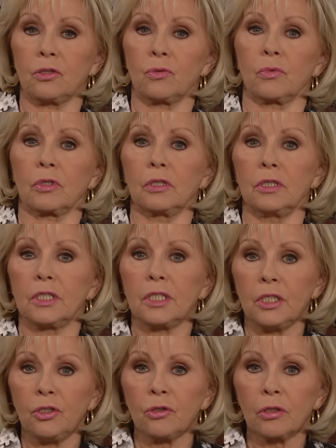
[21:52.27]
We're
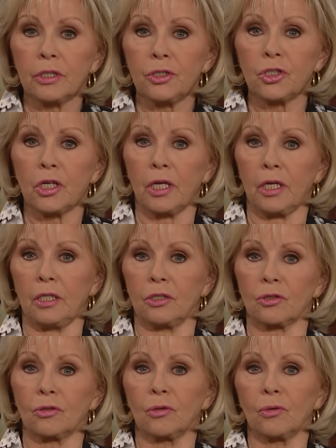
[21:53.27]
continually changed.
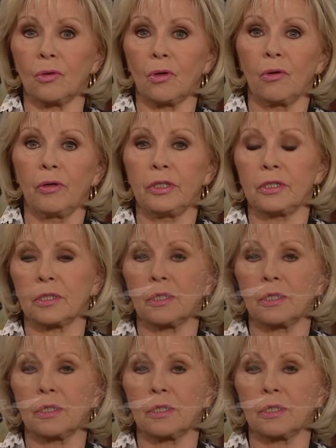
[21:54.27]
Glory to